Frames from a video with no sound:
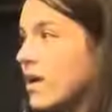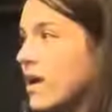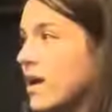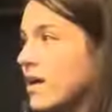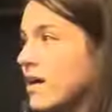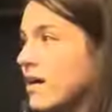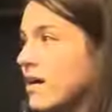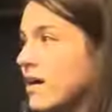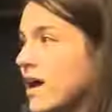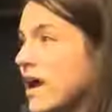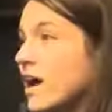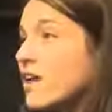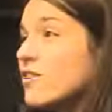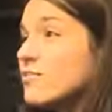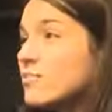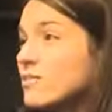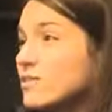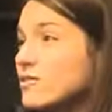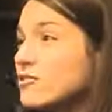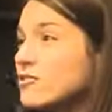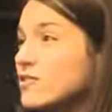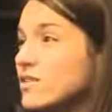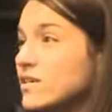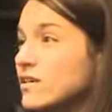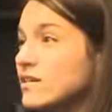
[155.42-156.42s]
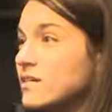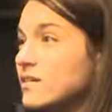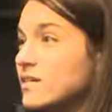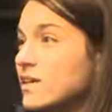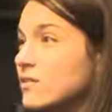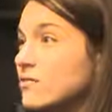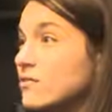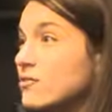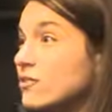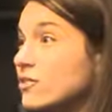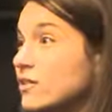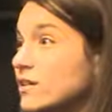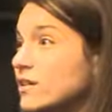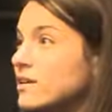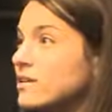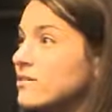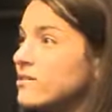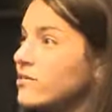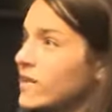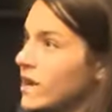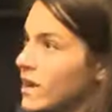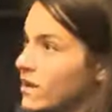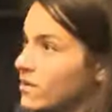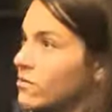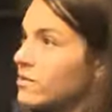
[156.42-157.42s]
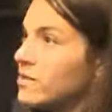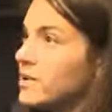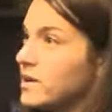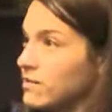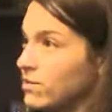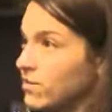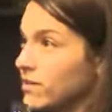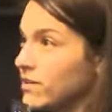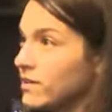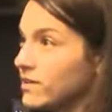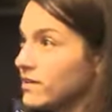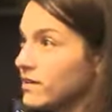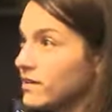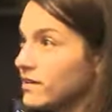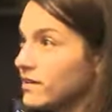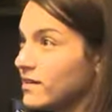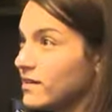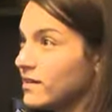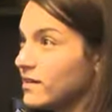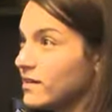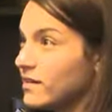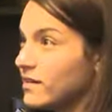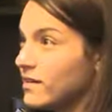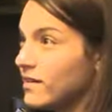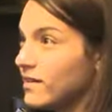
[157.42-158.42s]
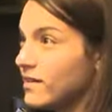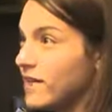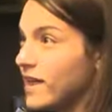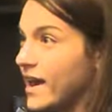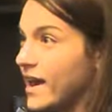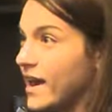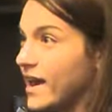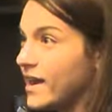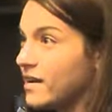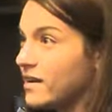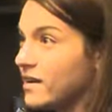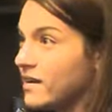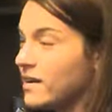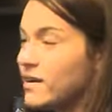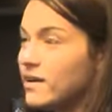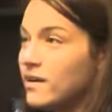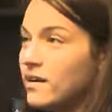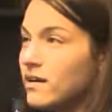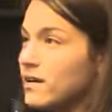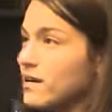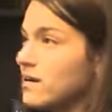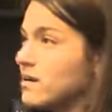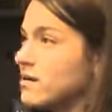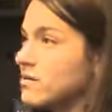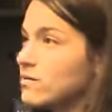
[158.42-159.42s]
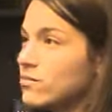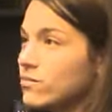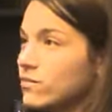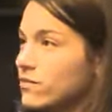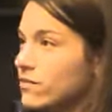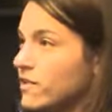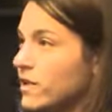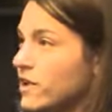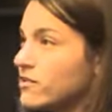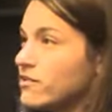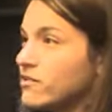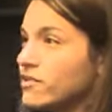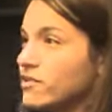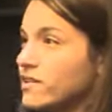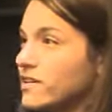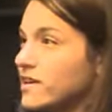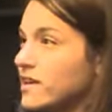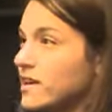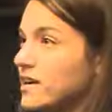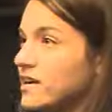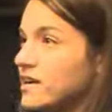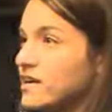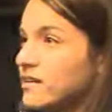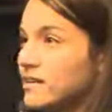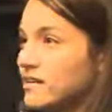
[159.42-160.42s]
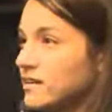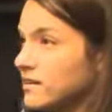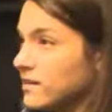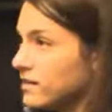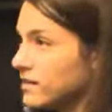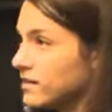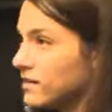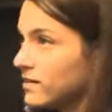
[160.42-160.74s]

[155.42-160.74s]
where I've been treated. They have really found people that professionally,